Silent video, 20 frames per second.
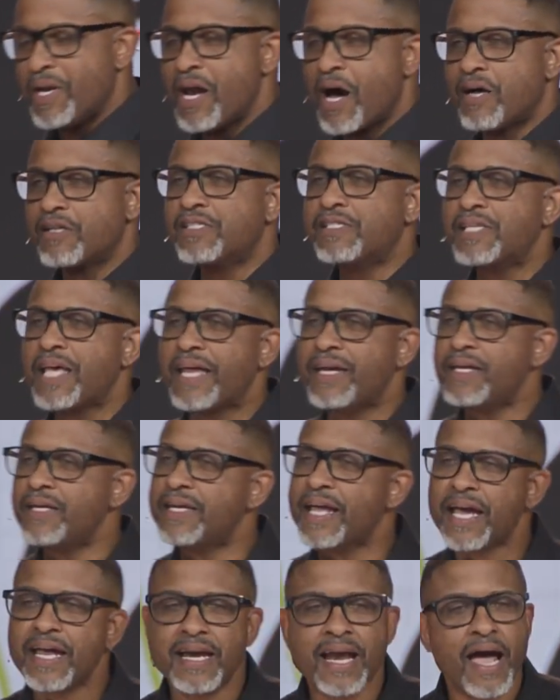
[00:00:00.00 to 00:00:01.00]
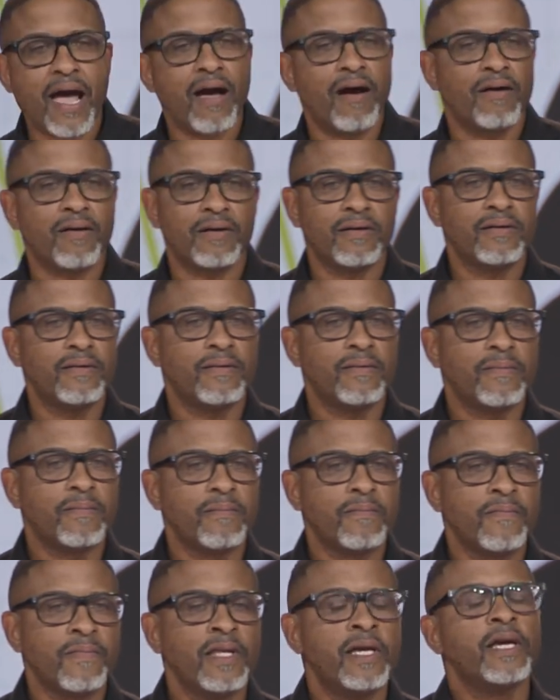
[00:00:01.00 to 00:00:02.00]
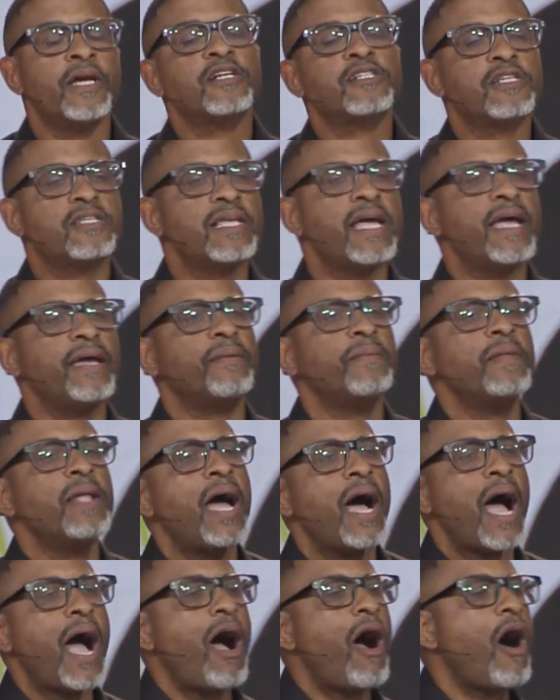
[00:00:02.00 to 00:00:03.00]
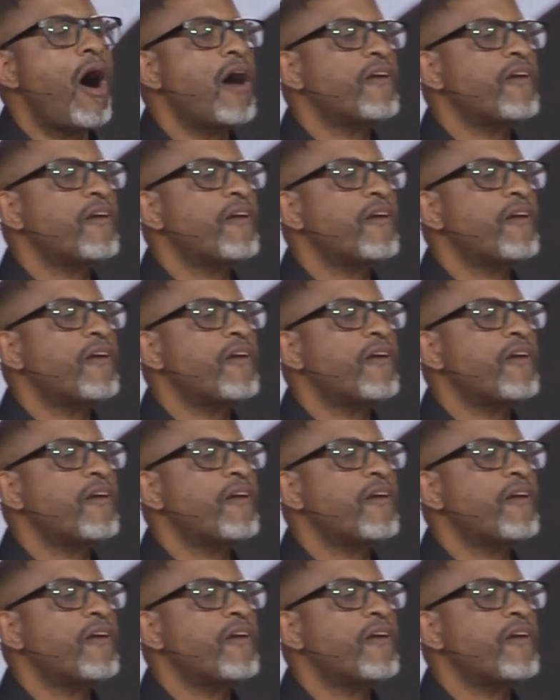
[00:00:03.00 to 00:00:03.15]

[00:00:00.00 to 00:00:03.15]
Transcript: no, set the date now. Here's the thing. How